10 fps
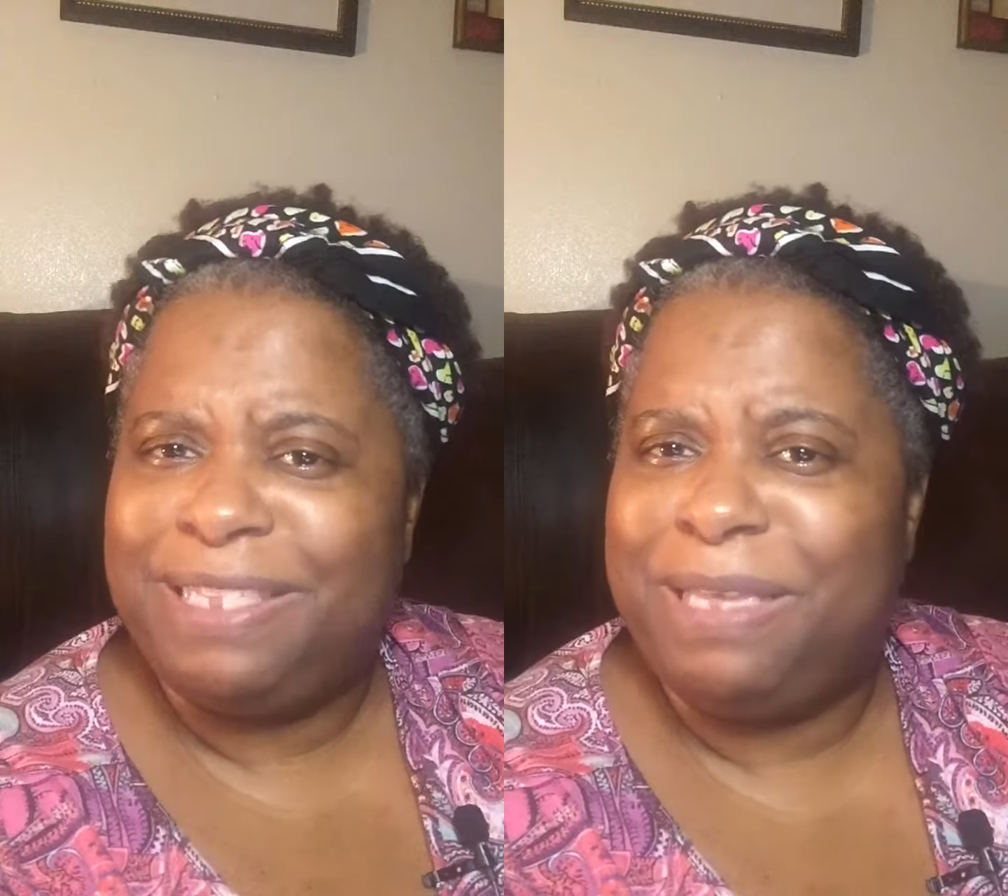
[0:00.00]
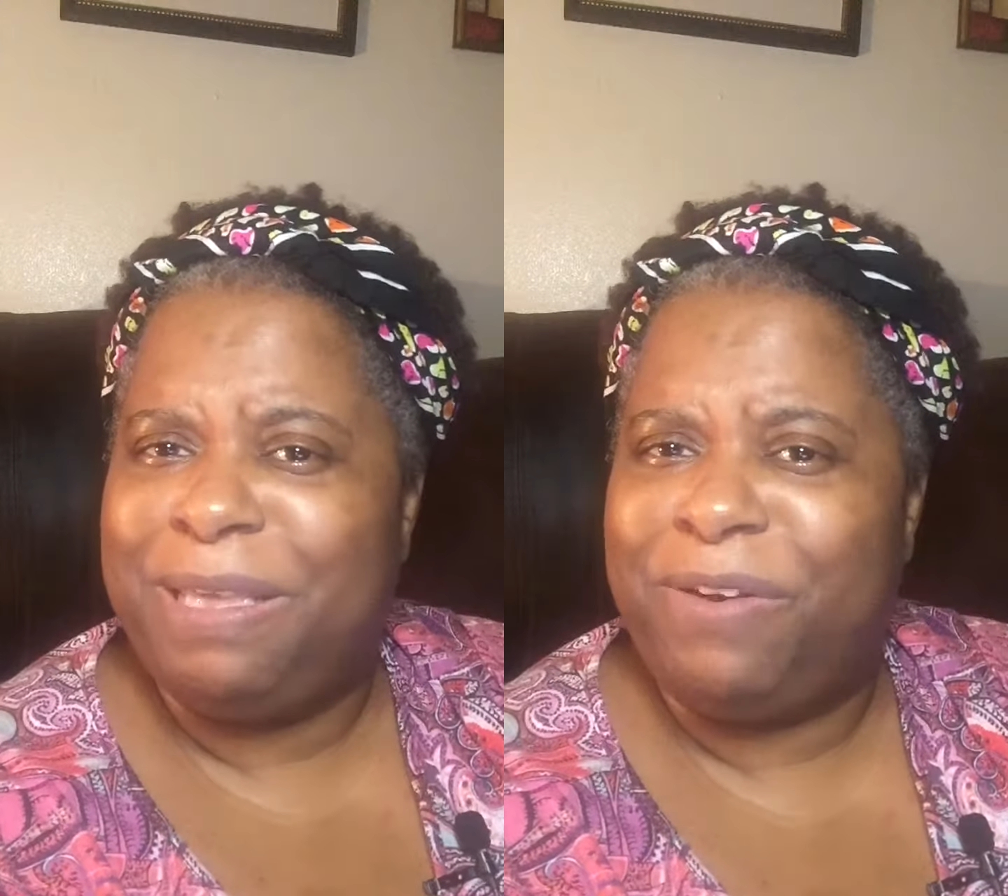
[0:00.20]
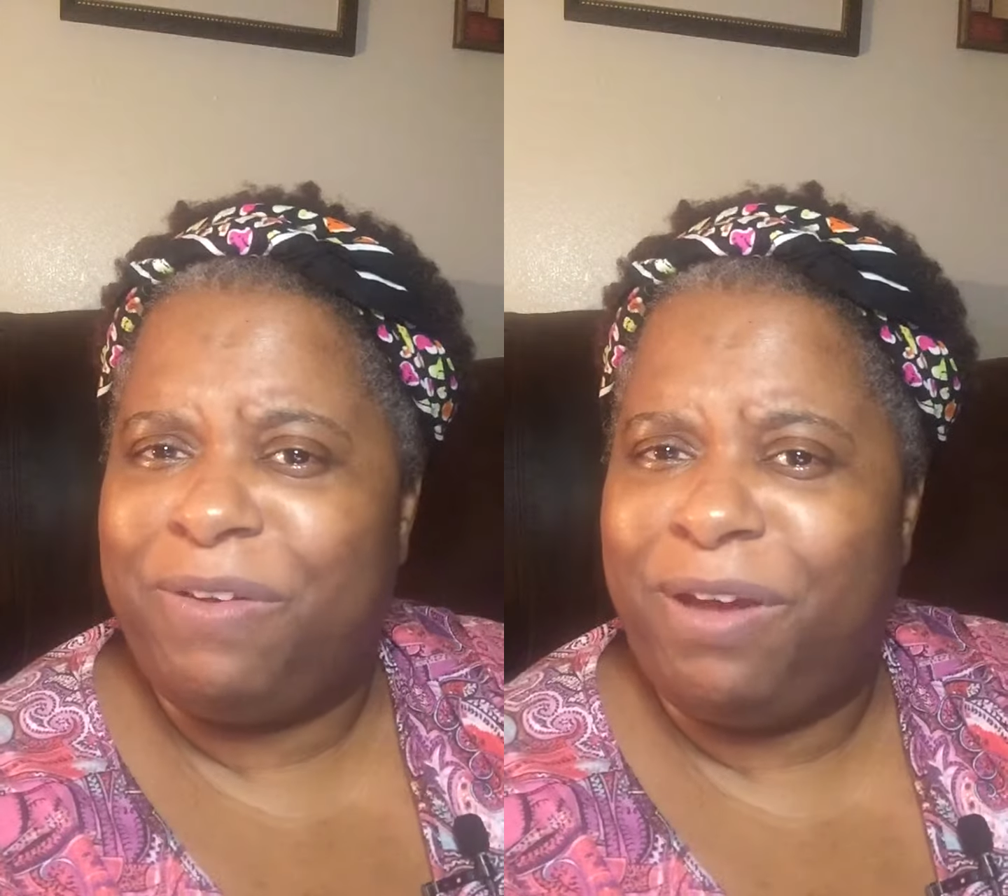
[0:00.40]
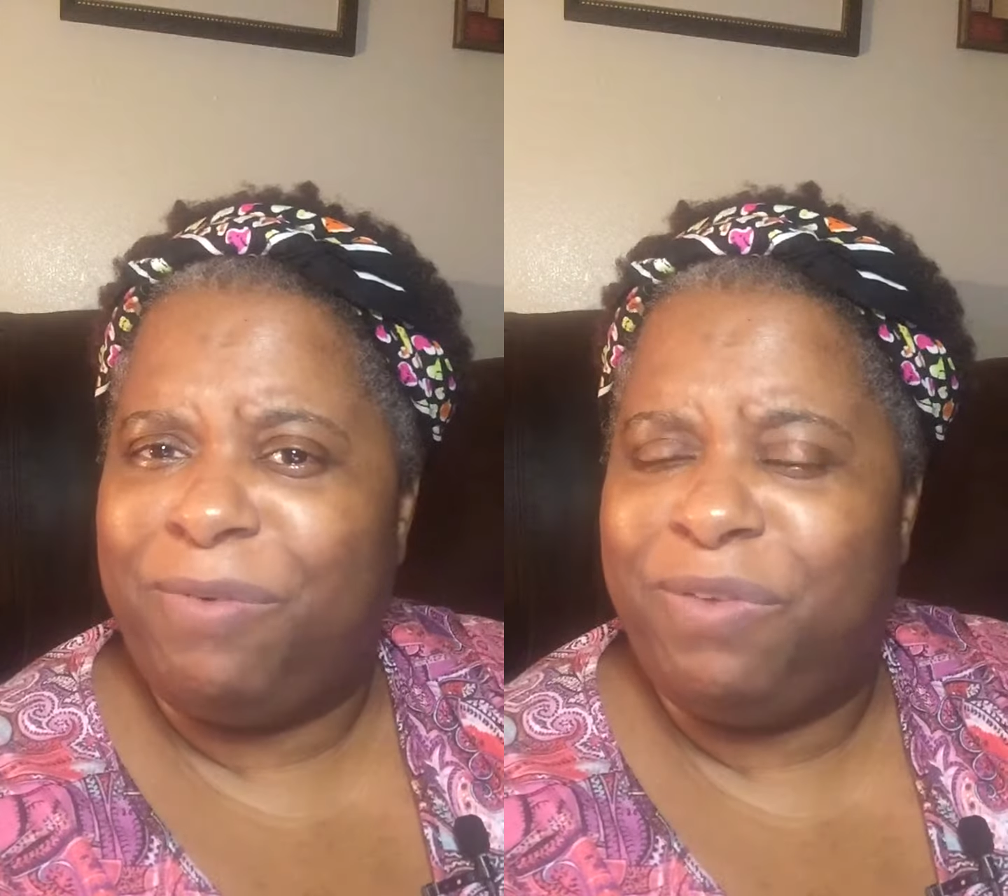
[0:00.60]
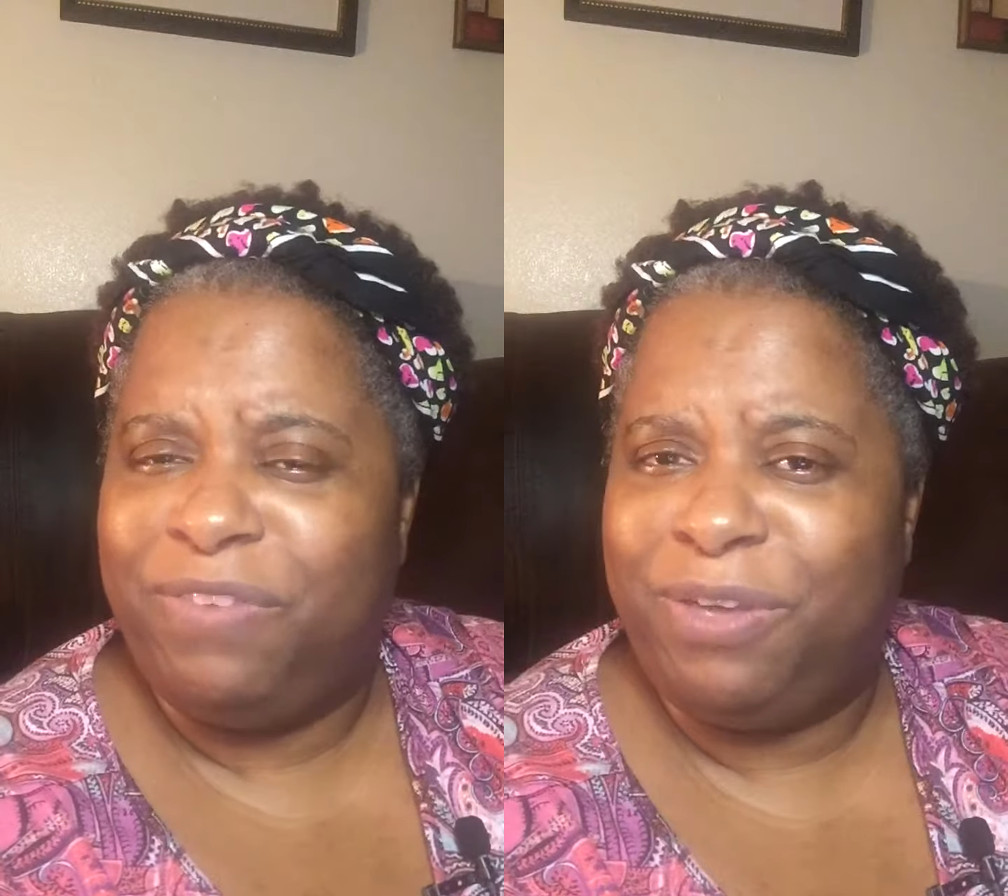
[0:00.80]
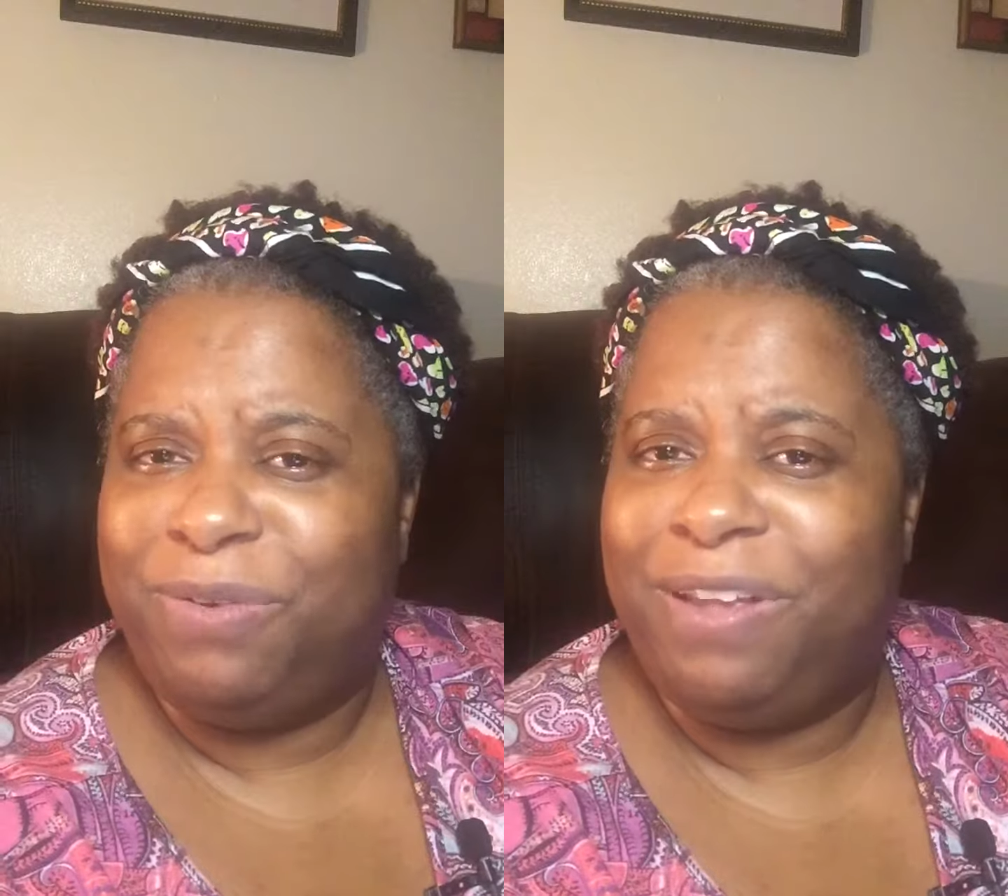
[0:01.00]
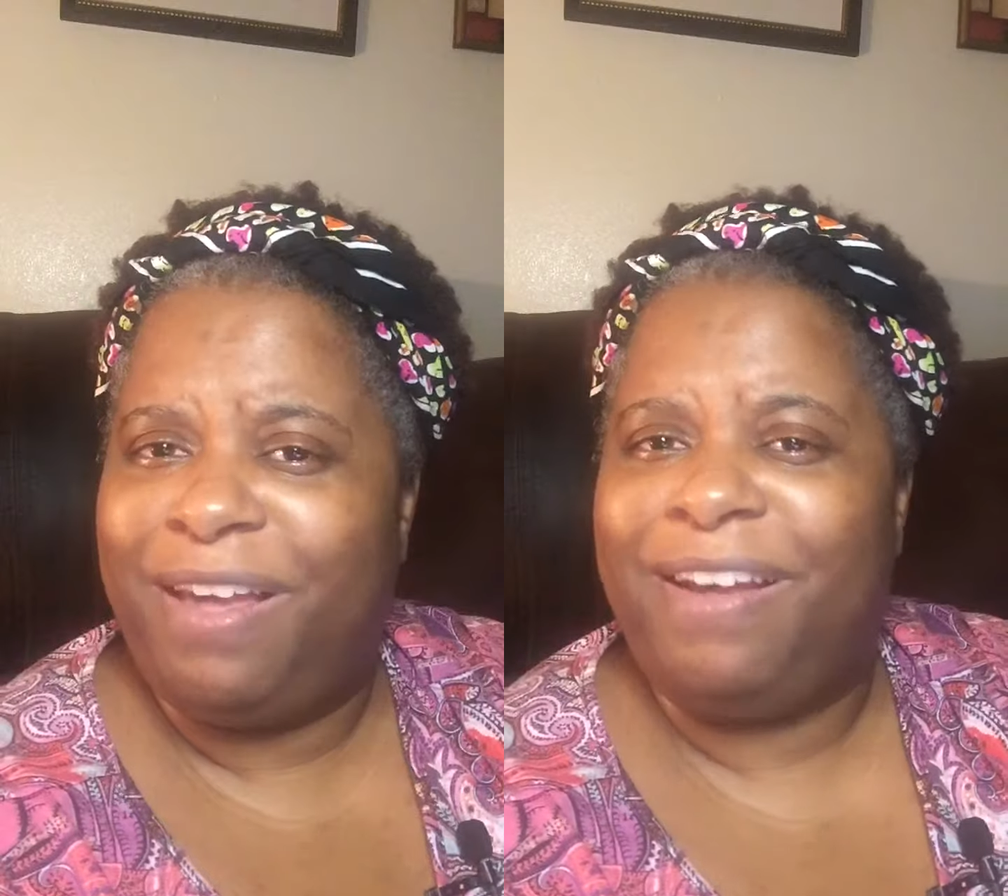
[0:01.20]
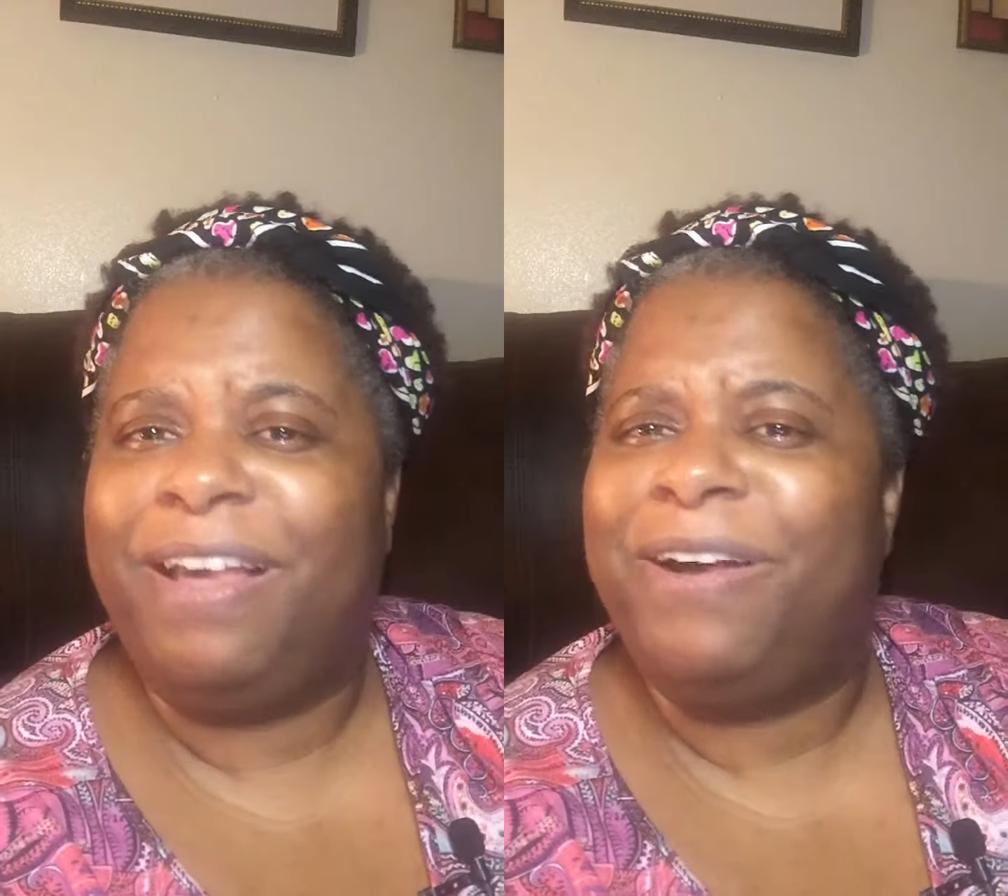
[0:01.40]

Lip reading: see a review done on,